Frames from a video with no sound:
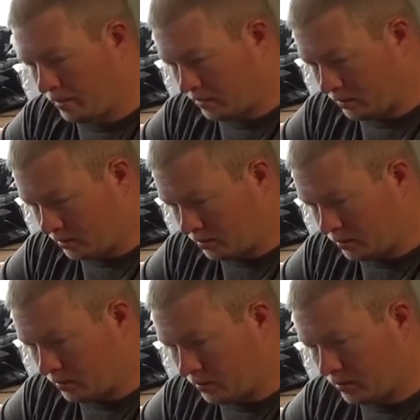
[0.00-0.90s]

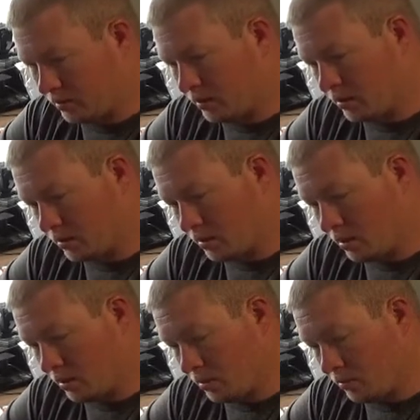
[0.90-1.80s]
This doesn't
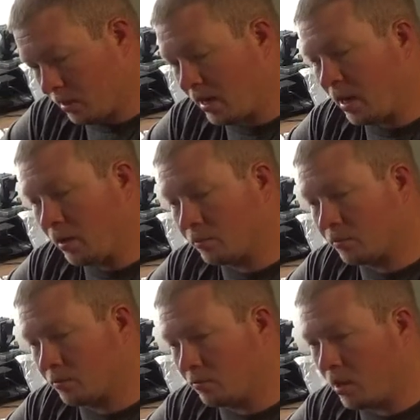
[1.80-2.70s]
tell,
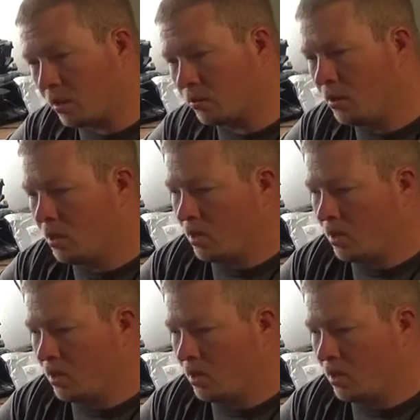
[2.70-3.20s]
8-ounce bottle.